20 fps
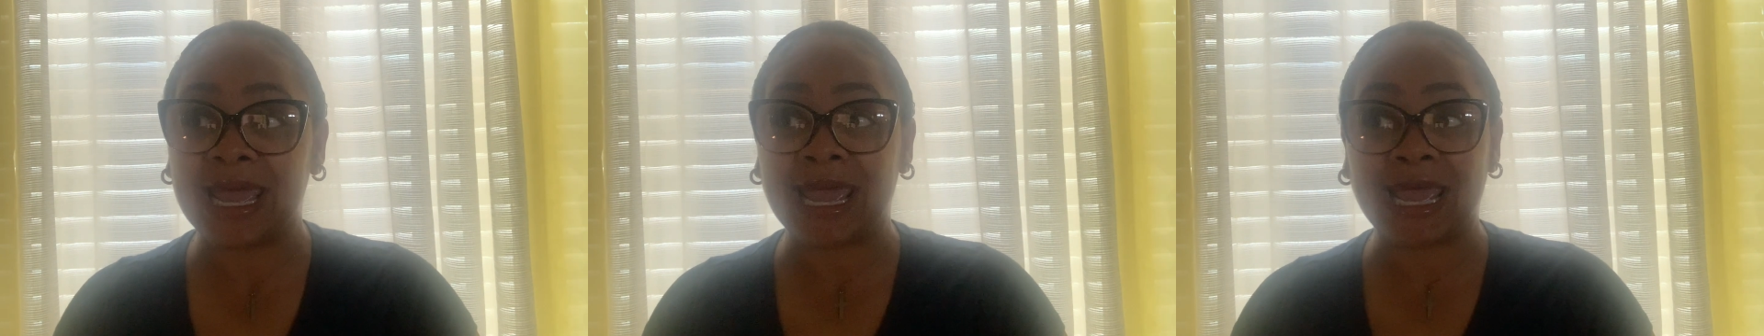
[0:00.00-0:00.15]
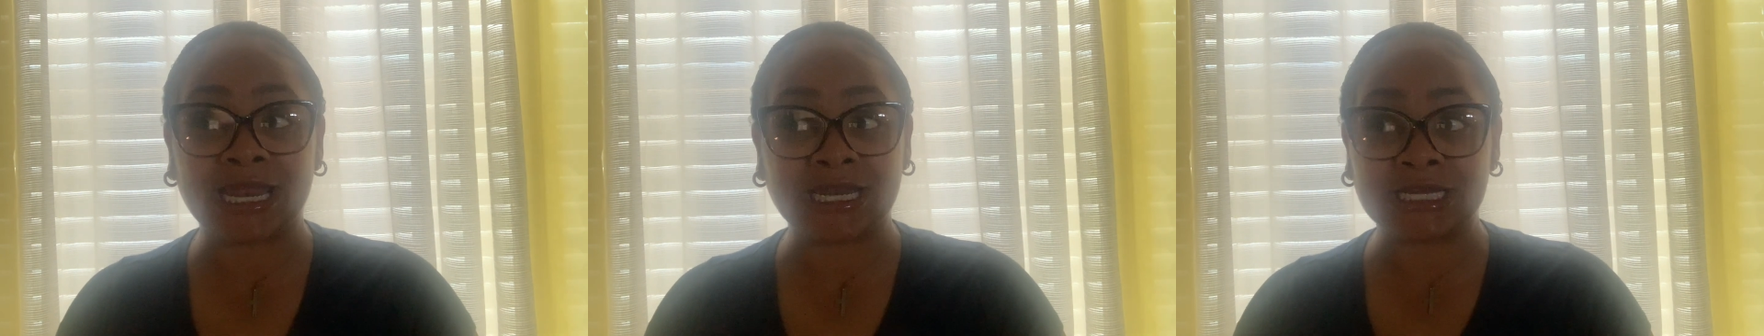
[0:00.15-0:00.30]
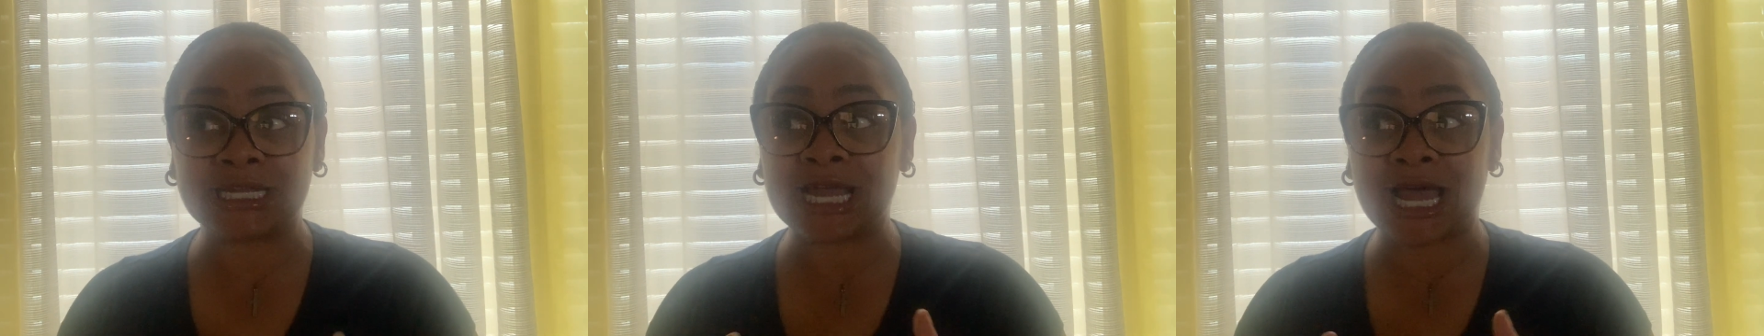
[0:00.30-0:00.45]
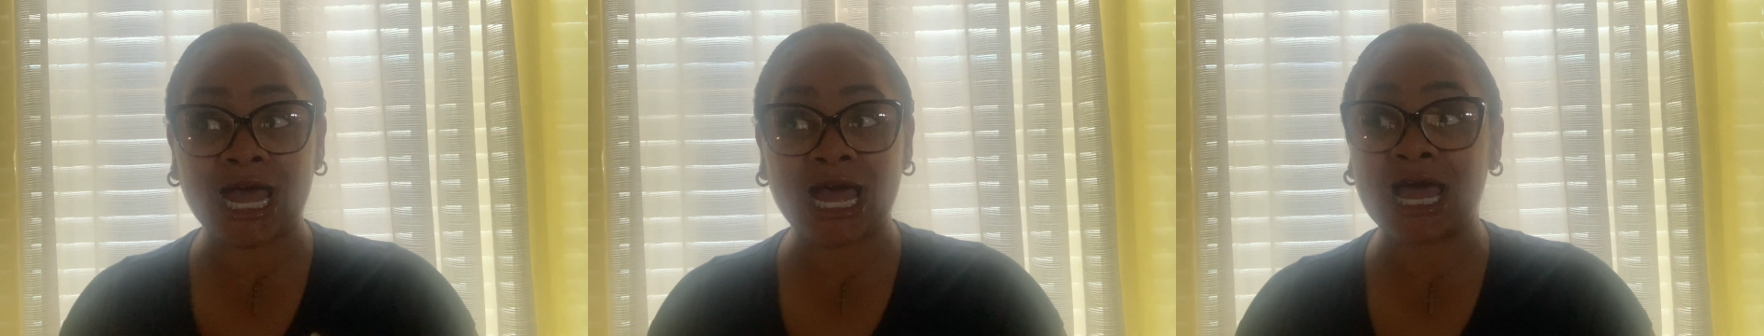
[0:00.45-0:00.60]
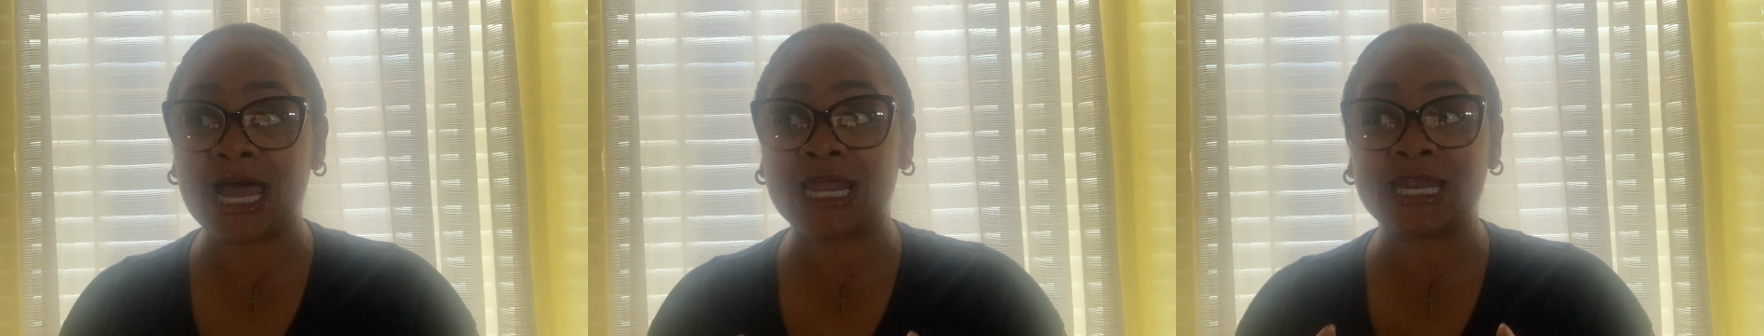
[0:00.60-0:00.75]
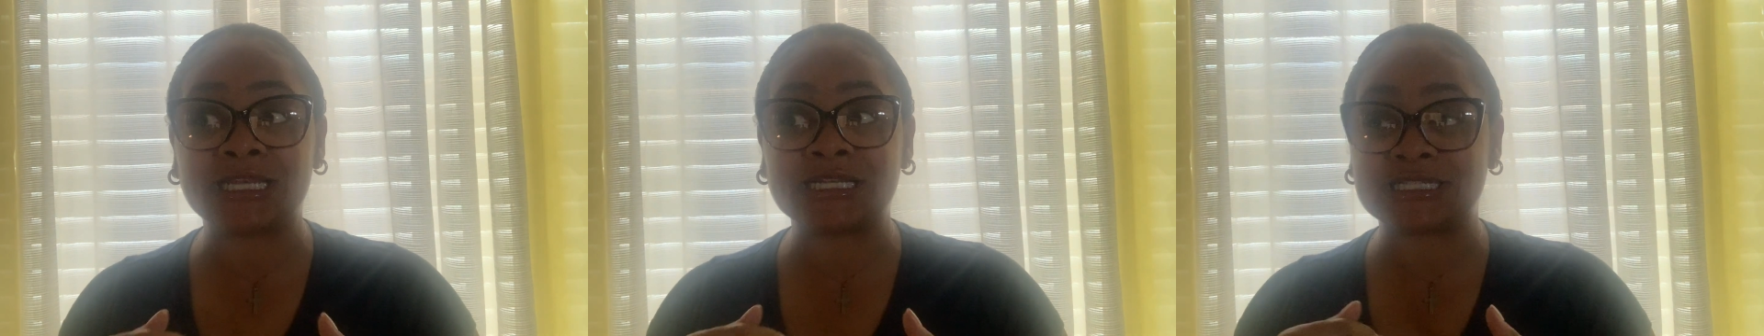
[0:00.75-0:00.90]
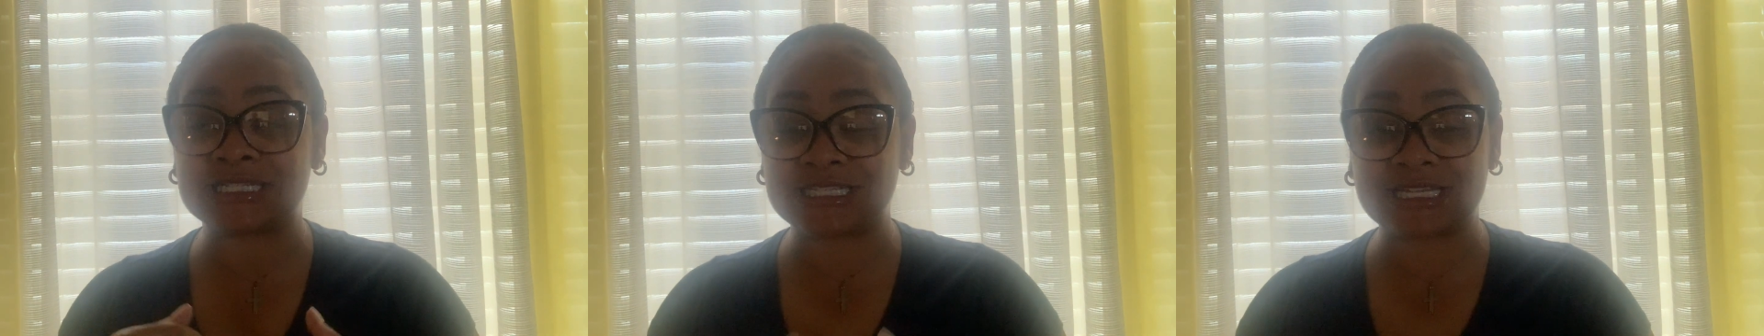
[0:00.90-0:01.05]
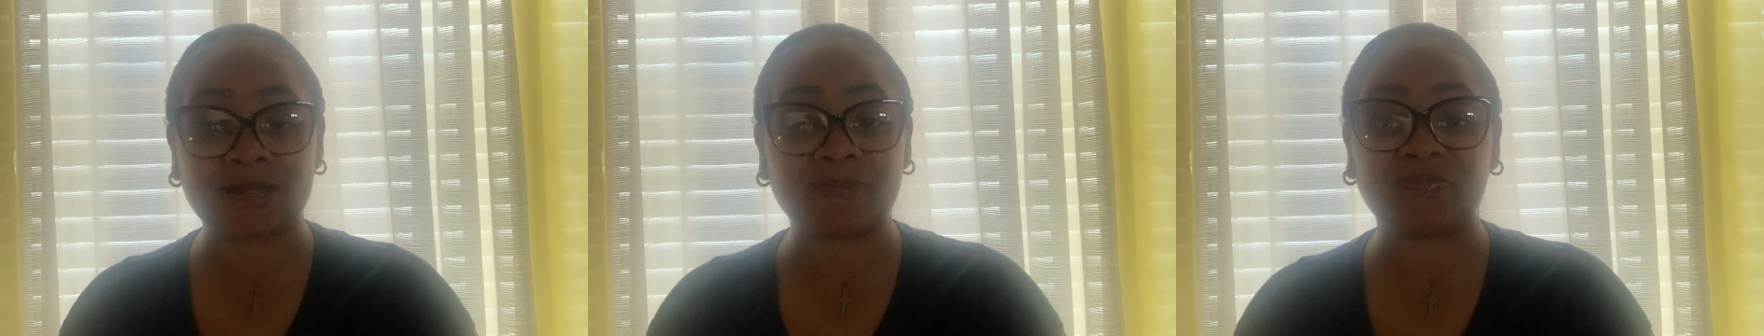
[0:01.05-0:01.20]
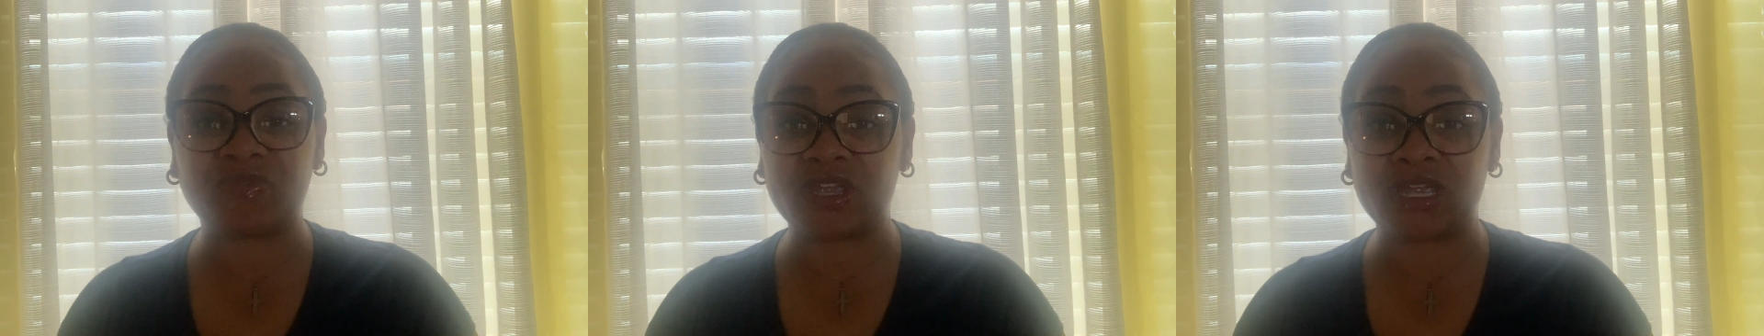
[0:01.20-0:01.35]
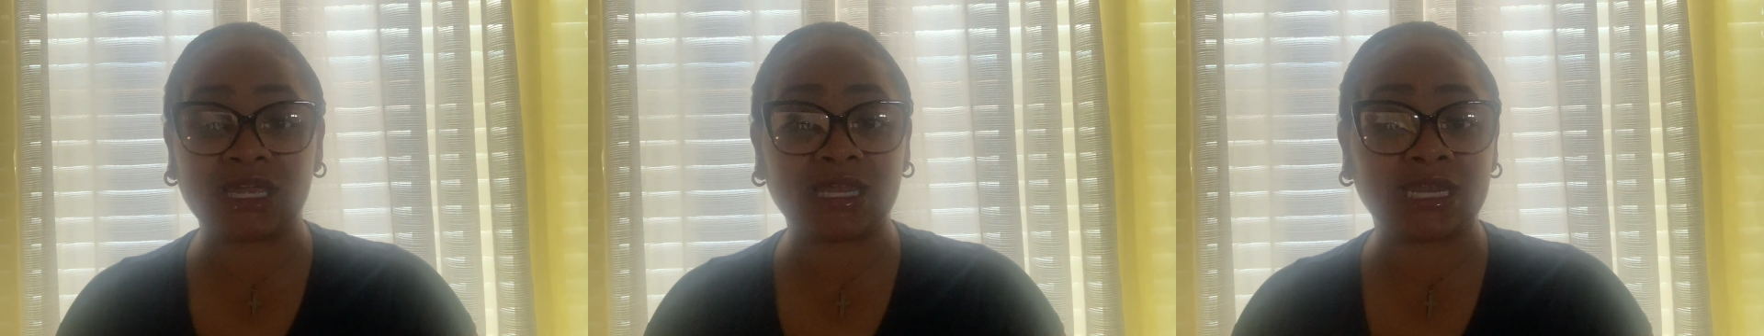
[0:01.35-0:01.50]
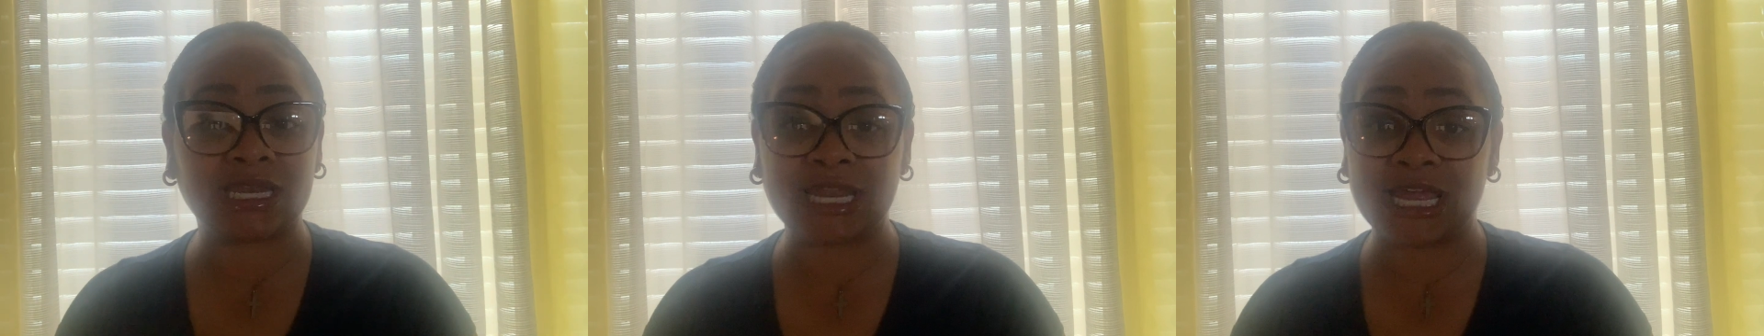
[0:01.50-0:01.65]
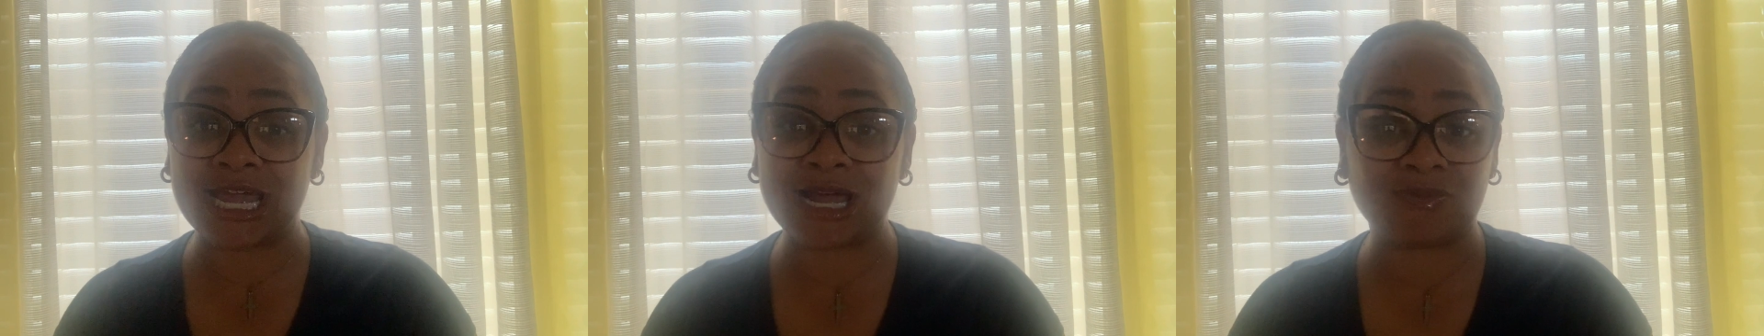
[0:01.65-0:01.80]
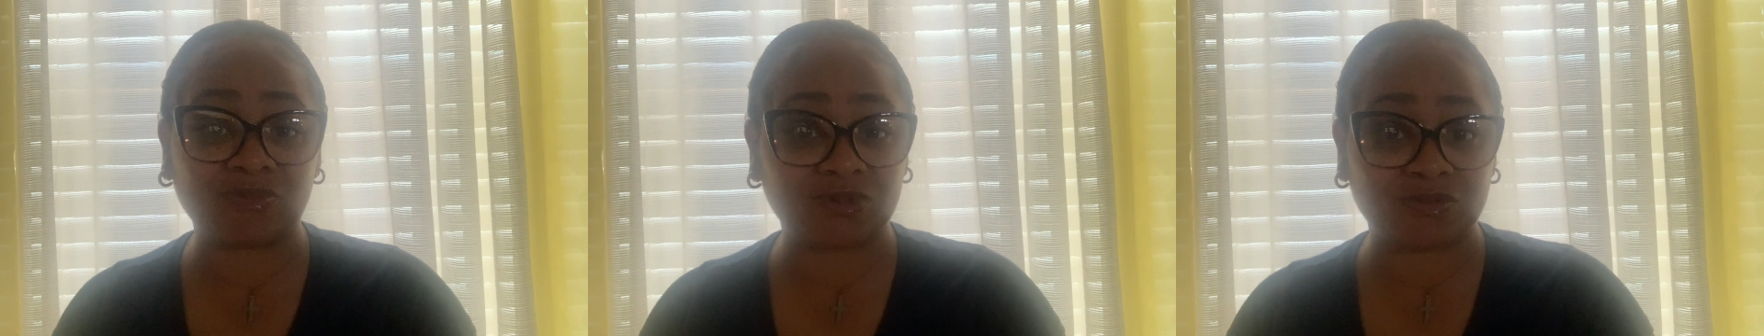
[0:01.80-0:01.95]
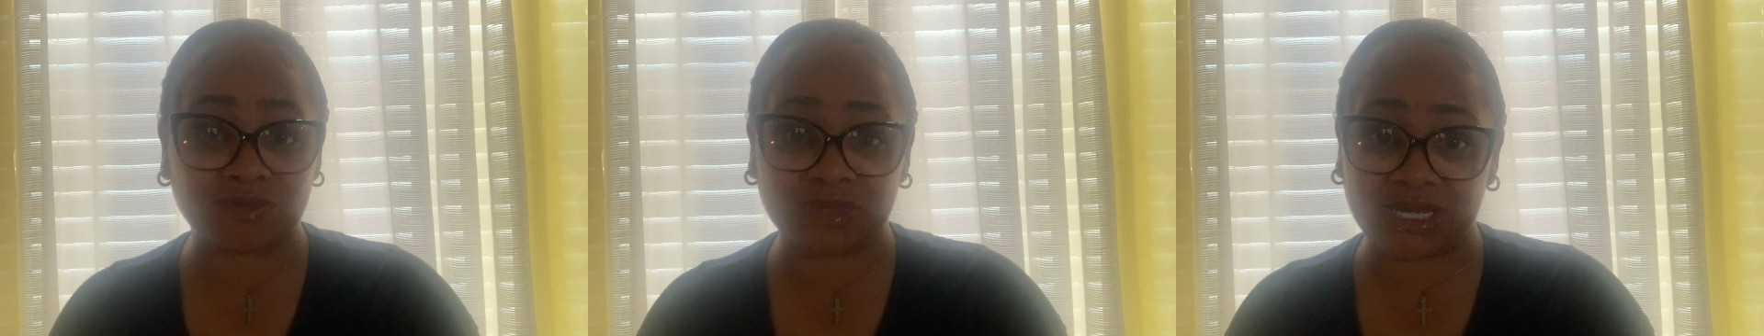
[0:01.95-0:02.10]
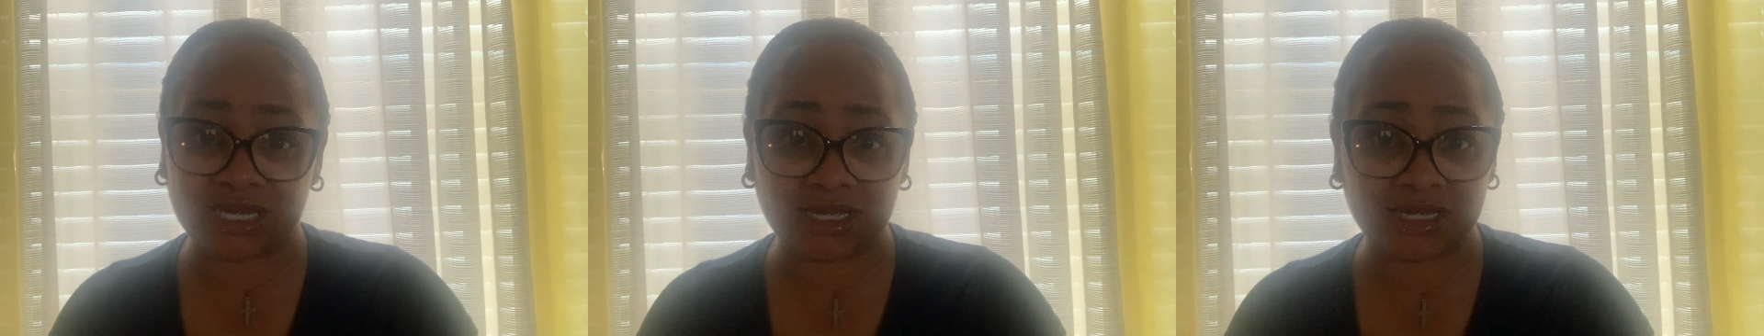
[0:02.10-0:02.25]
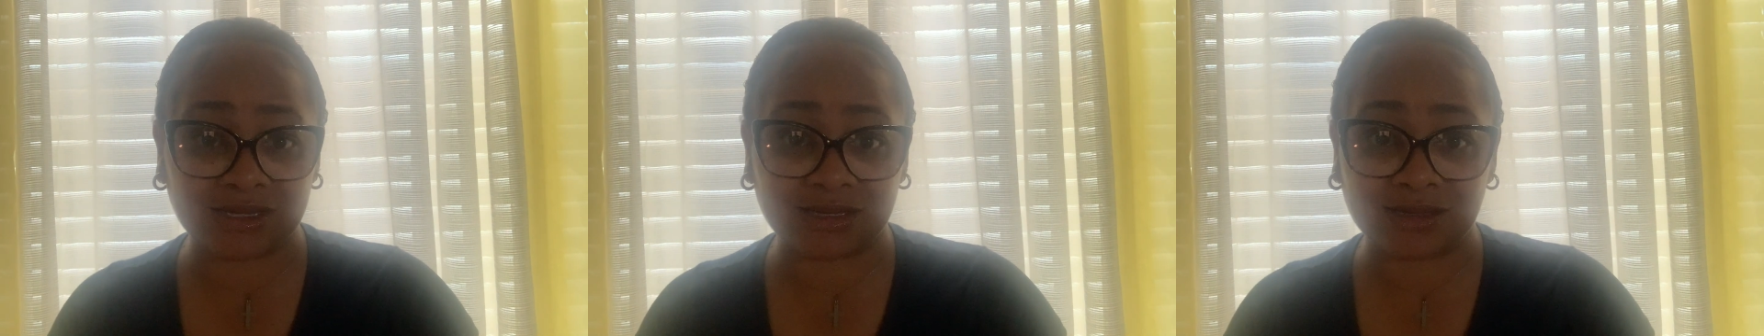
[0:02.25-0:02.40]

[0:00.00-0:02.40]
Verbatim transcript: and god stepped in and helped me